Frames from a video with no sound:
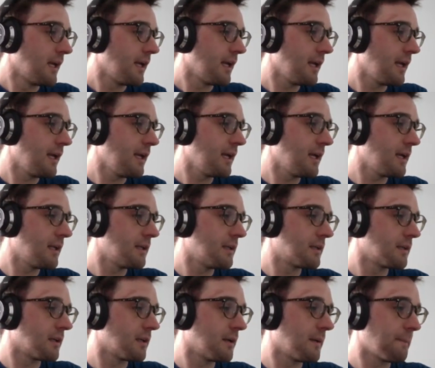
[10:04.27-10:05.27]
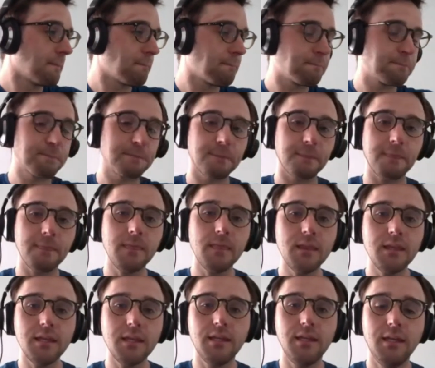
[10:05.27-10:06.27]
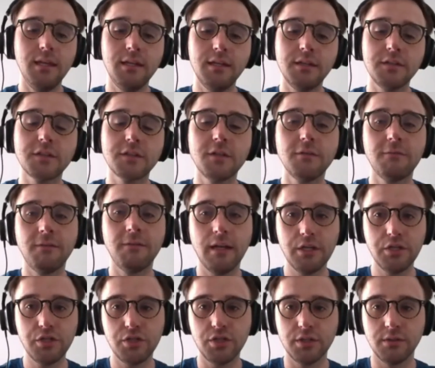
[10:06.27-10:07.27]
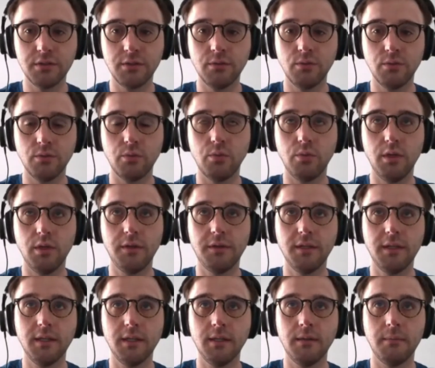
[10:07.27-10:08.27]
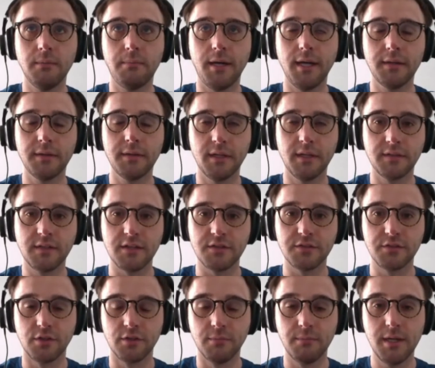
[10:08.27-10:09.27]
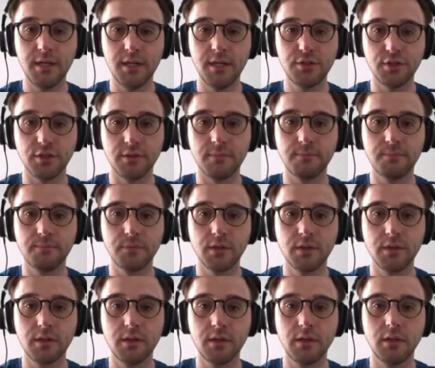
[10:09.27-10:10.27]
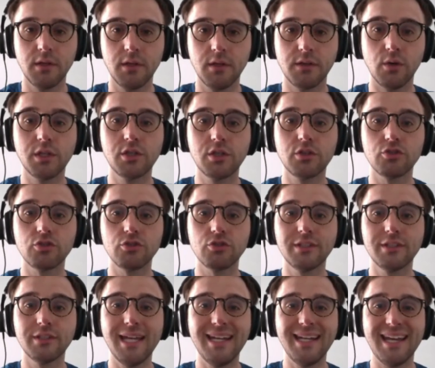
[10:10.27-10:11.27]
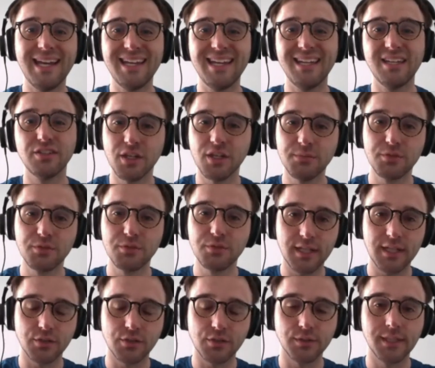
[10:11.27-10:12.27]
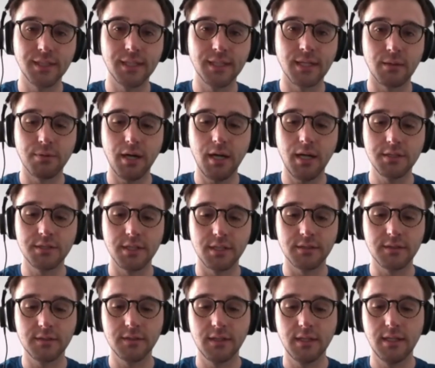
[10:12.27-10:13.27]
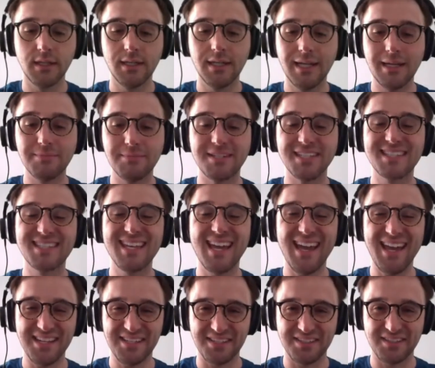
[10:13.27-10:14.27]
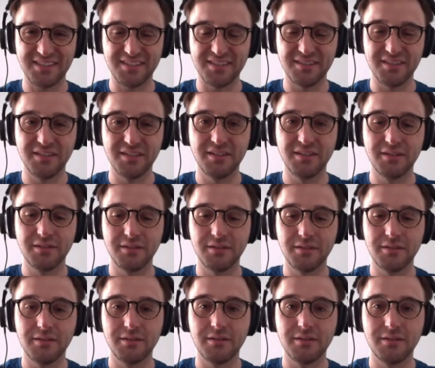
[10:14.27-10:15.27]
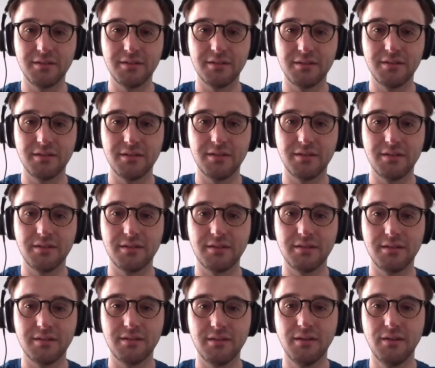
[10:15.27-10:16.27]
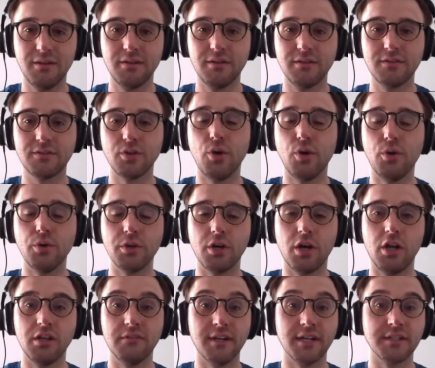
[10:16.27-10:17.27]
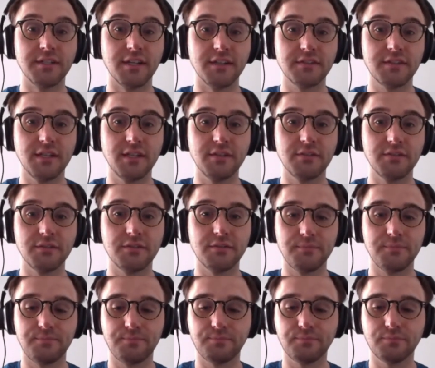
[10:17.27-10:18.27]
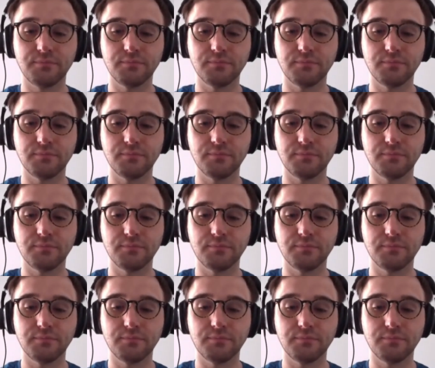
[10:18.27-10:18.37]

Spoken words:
And It is convention within Python test automation that we create a subdirectory in our project named tests to hold all of our test cases.